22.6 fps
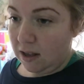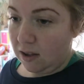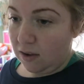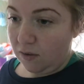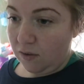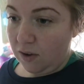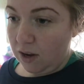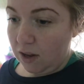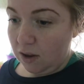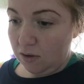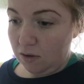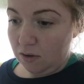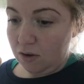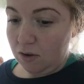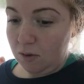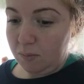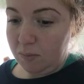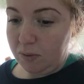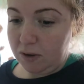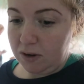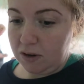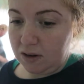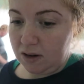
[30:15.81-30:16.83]
he's feeling
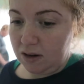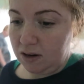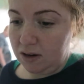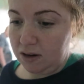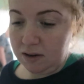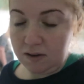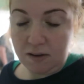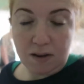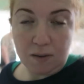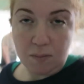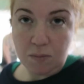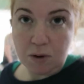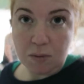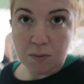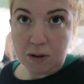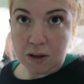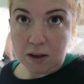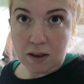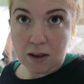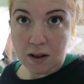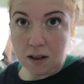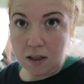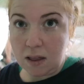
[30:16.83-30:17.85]
good, but symptoms
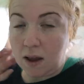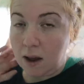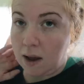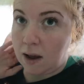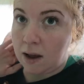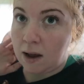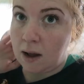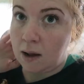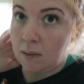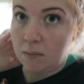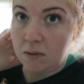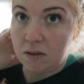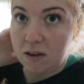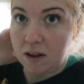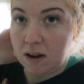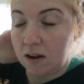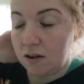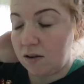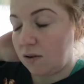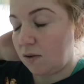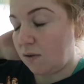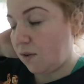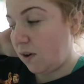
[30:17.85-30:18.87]
are still there. I'm
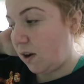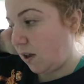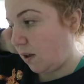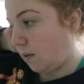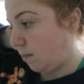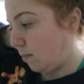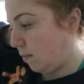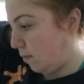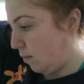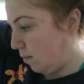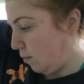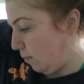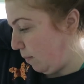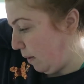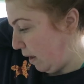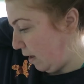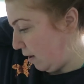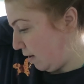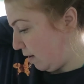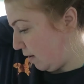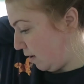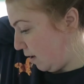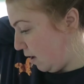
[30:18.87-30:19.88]
still not feeling the
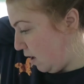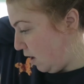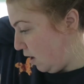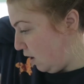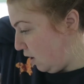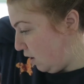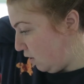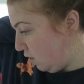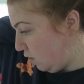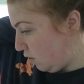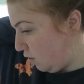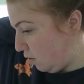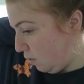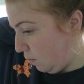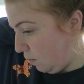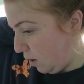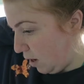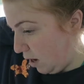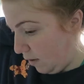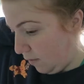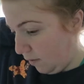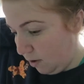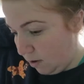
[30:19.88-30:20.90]
best. So
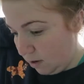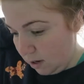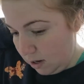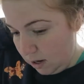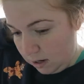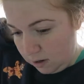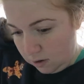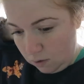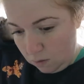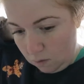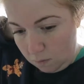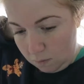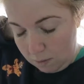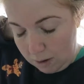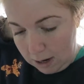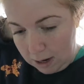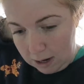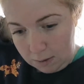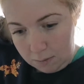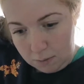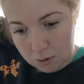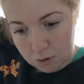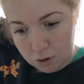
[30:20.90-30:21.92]
we're having a day at home.
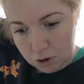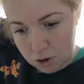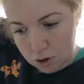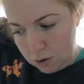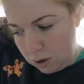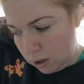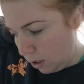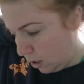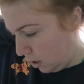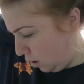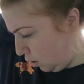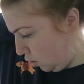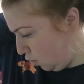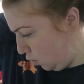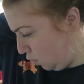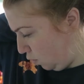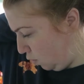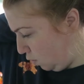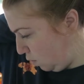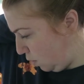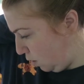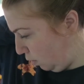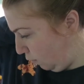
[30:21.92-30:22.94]
I want to try and
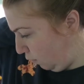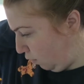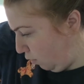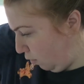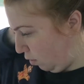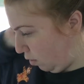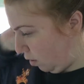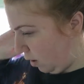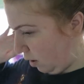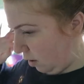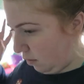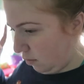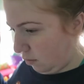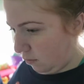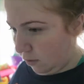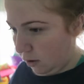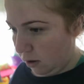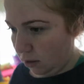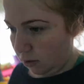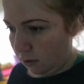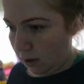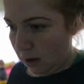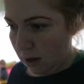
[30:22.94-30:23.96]
do quite a few things
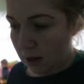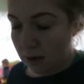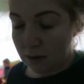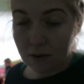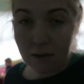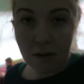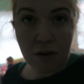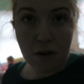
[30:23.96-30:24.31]
around the house